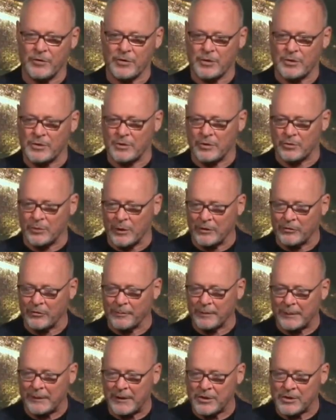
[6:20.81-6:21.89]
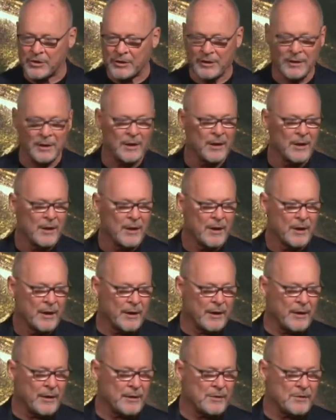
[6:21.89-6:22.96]
She's a quadriplegic,
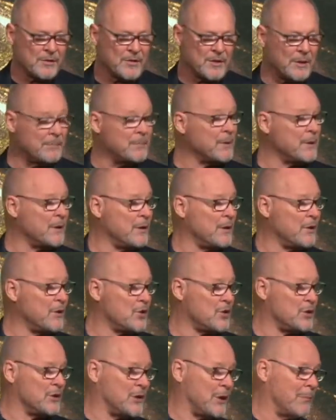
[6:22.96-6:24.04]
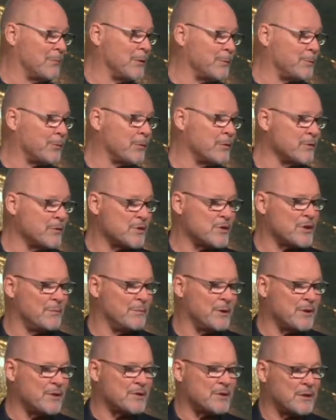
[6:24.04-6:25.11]
and somebody she'd come to Peru, and
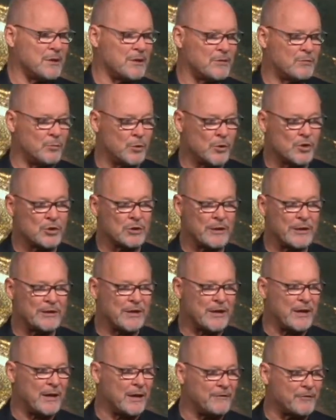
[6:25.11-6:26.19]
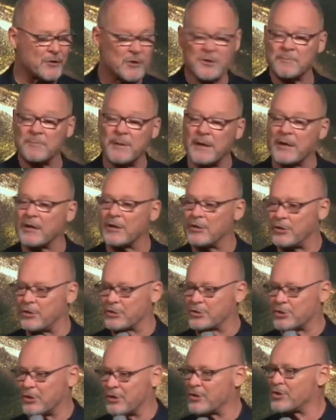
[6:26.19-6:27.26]
somebody said, "Would you like to have her speak in your
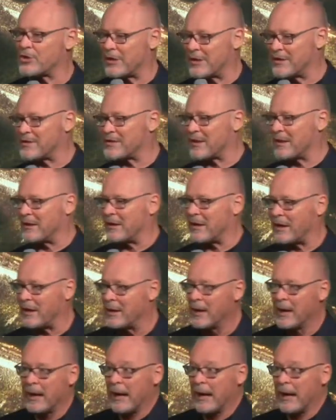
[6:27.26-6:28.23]
church on Sunday?"